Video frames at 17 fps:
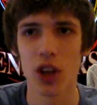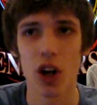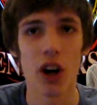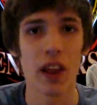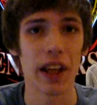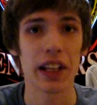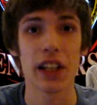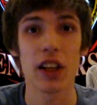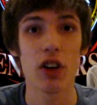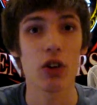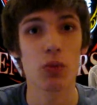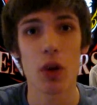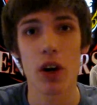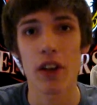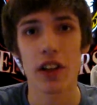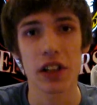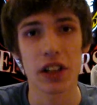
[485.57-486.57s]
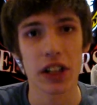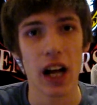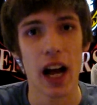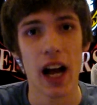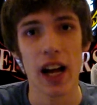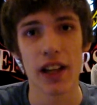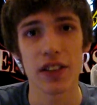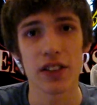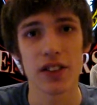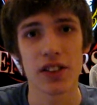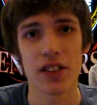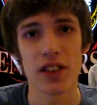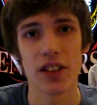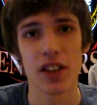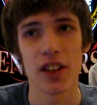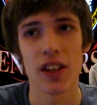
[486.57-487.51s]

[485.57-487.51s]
or they killed one of their guys,